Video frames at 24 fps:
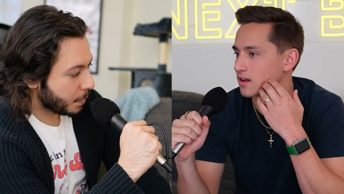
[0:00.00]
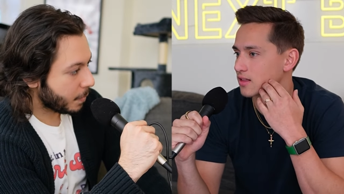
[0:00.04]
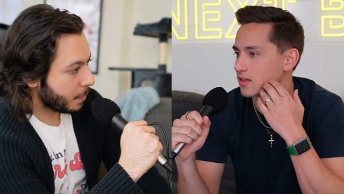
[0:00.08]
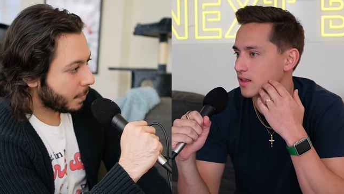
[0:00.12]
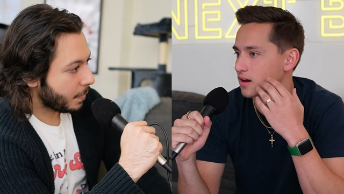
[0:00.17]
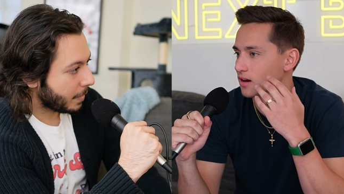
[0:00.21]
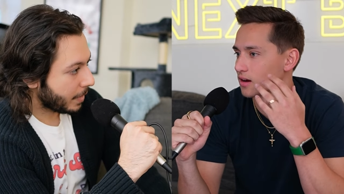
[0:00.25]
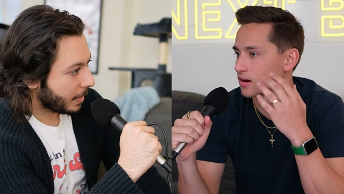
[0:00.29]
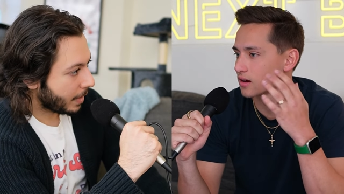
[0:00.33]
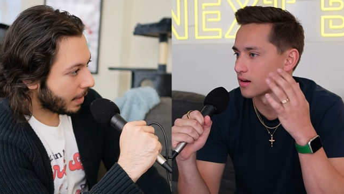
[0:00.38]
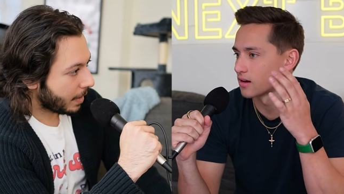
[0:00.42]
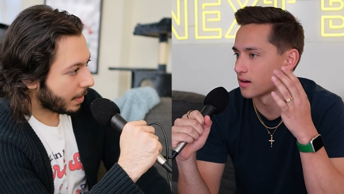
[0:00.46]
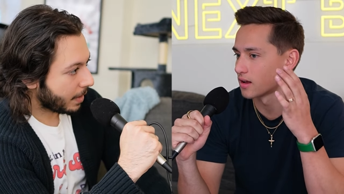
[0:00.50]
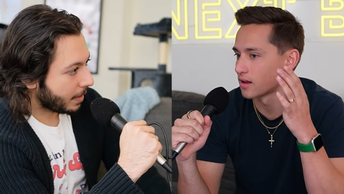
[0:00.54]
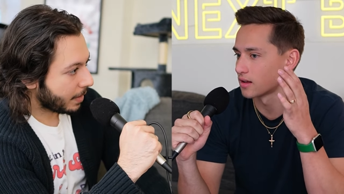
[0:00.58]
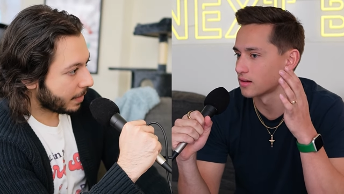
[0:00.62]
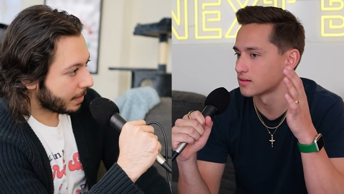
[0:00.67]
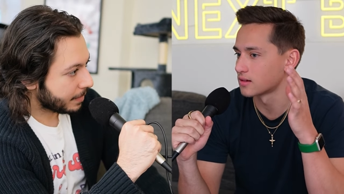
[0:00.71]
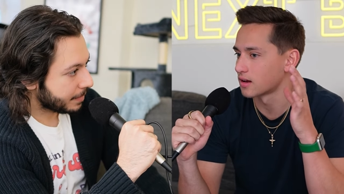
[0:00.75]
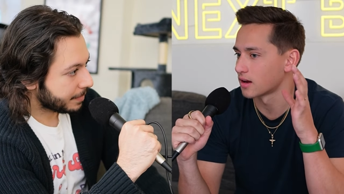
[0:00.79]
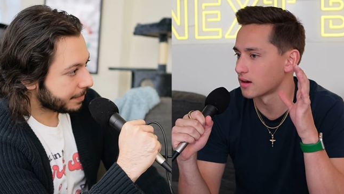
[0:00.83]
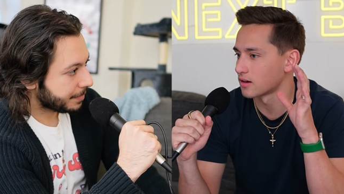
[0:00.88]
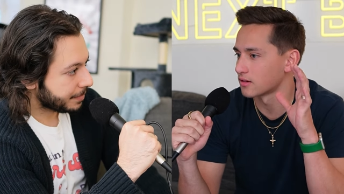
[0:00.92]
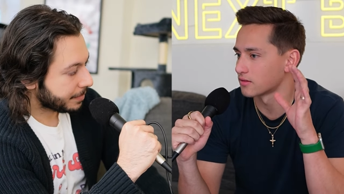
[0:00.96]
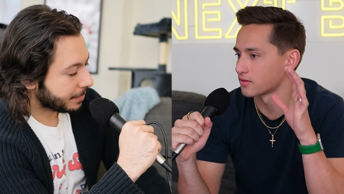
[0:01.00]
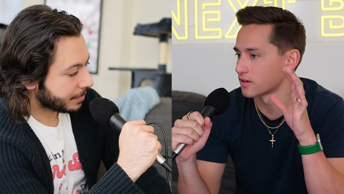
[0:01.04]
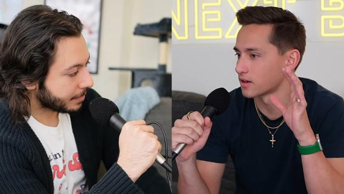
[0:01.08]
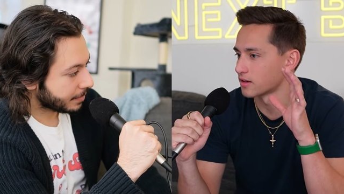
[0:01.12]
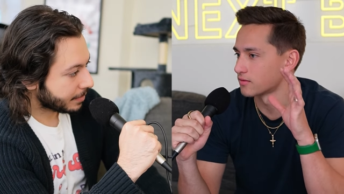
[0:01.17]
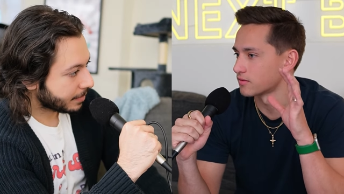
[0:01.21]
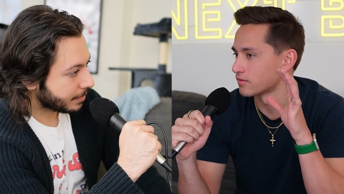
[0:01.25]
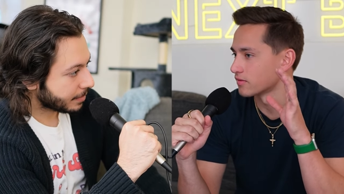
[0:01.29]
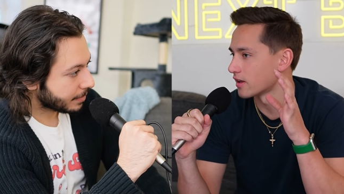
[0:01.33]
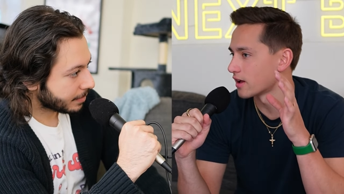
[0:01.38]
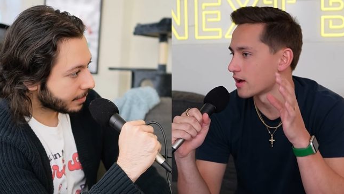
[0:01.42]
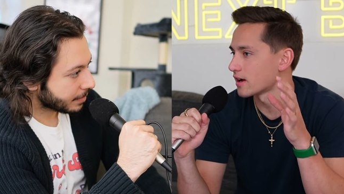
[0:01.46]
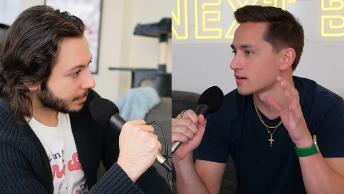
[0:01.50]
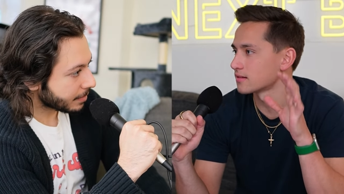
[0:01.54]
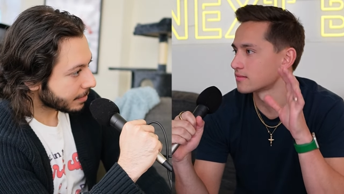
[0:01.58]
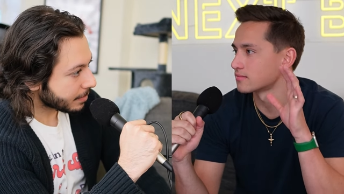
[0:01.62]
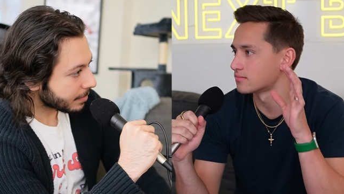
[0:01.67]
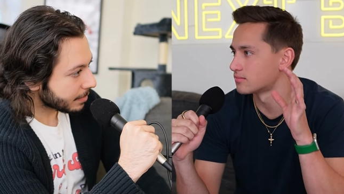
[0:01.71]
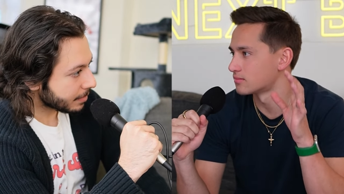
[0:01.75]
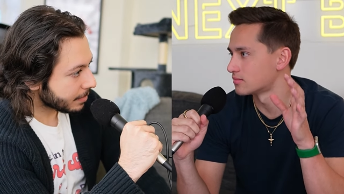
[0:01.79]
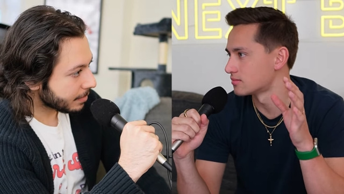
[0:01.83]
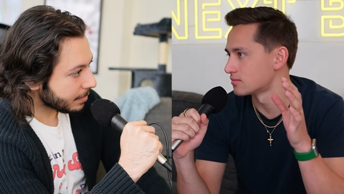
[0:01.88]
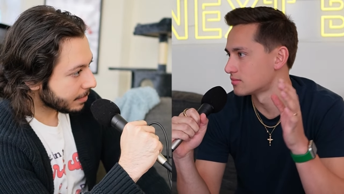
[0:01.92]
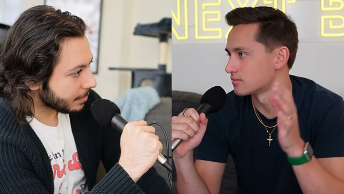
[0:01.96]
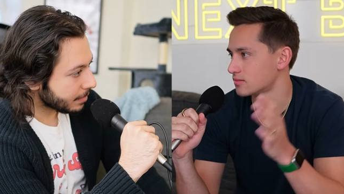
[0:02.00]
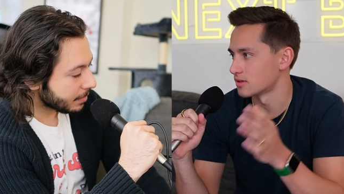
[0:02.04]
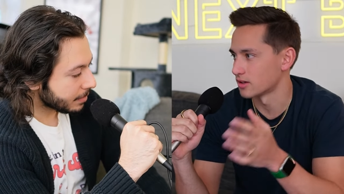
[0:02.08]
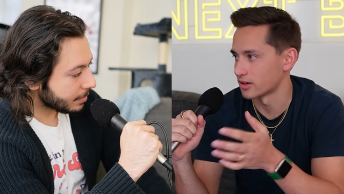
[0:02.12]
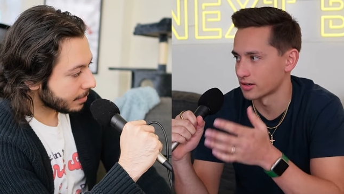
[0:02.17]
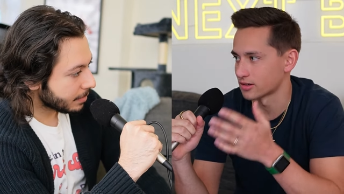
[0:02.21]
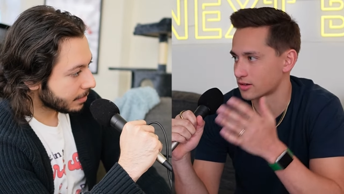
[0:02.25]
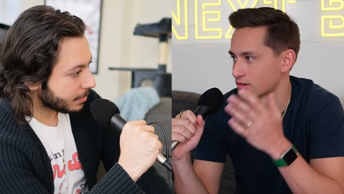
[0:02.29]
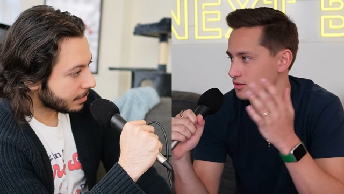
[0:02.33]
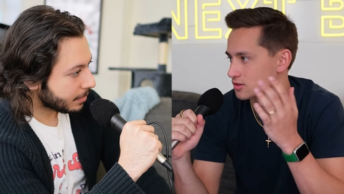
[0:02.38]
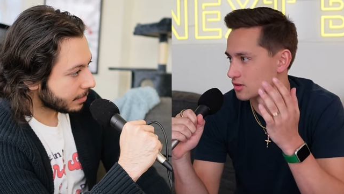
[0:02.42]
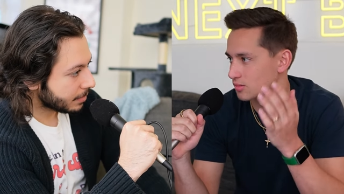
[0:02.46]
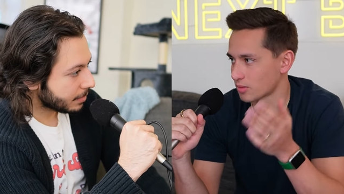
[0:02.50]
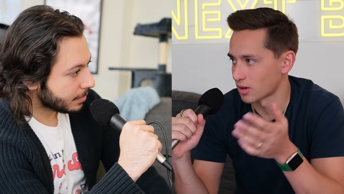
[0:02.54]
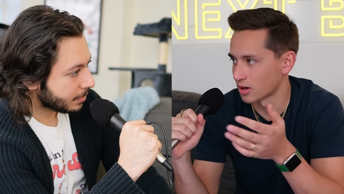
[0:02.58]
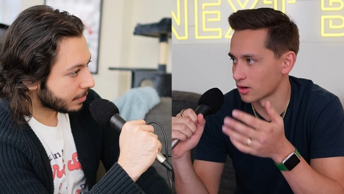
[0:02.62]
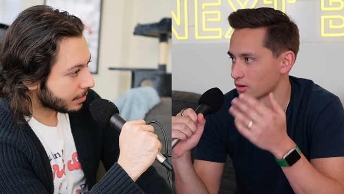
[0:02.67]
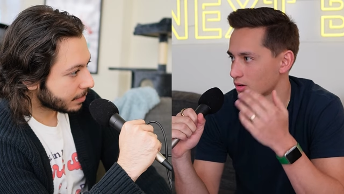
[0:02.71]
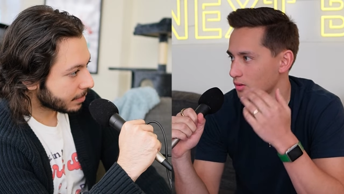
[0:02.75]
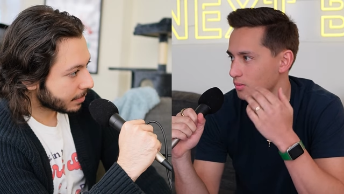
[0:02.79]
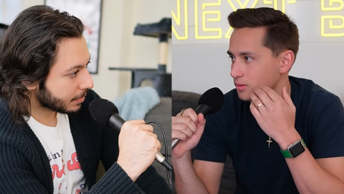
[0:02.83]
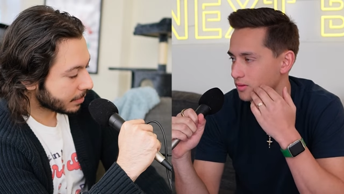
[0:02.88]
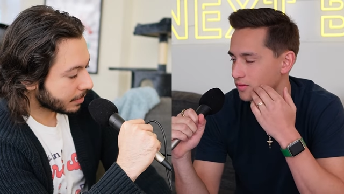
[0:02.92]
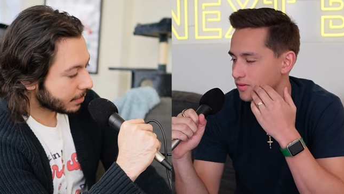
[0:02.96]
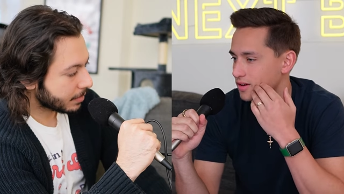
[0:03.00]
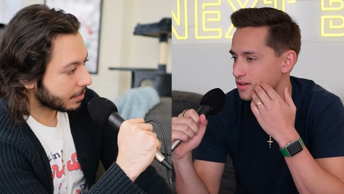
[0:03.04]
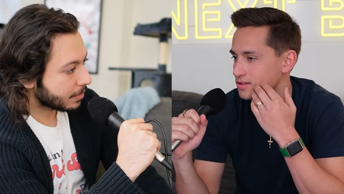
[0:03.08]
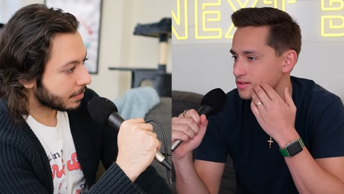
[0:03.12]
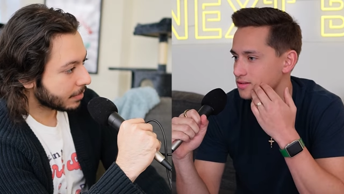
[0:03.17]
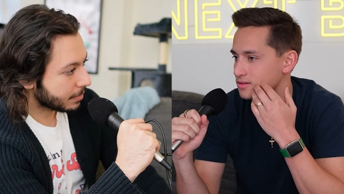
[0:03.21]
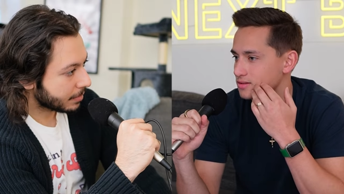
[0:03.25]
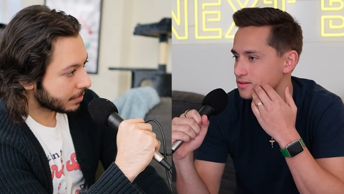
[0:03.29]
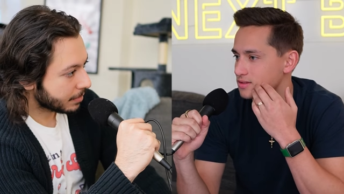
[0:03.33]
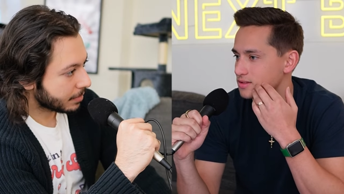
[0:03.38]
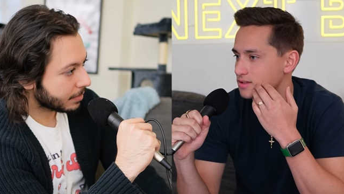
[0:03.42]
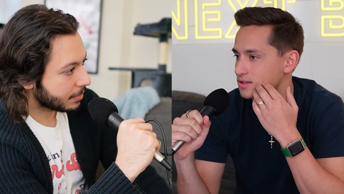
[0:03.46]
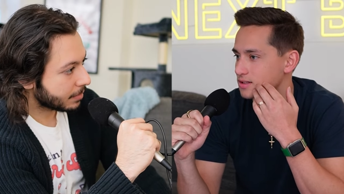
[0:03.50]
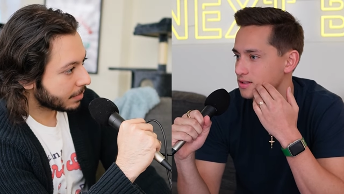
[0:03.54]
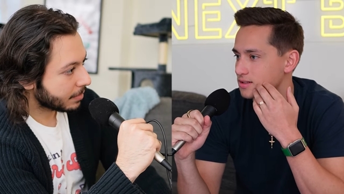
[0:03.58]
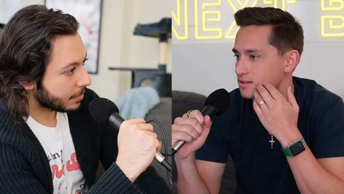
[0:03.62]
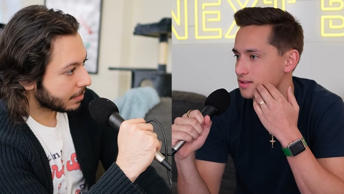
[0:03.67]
Speaker 1: and then it, it, kind of can flag doctors or medical professionals to,